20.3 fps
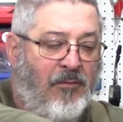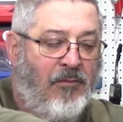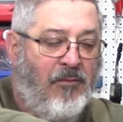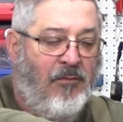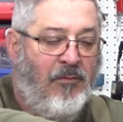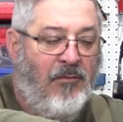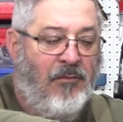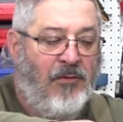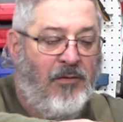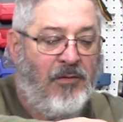
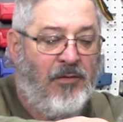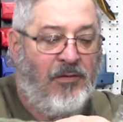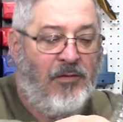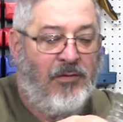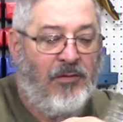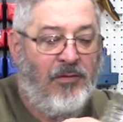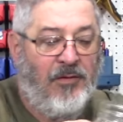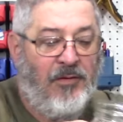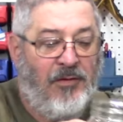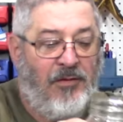
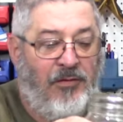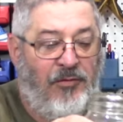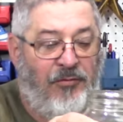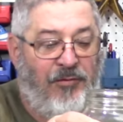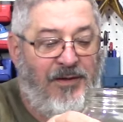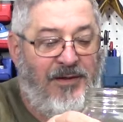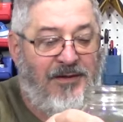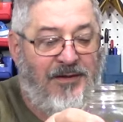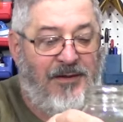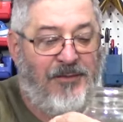
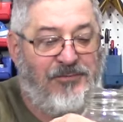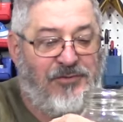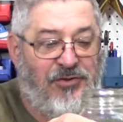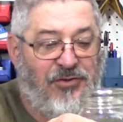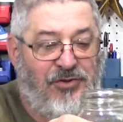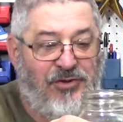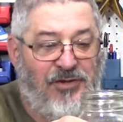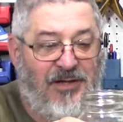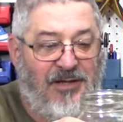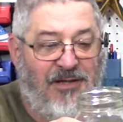3 cups of
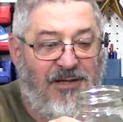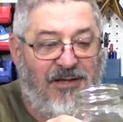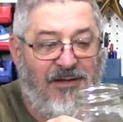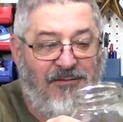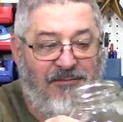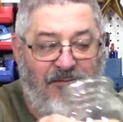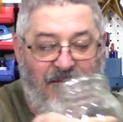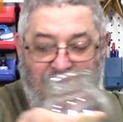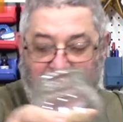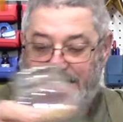
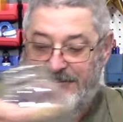shine.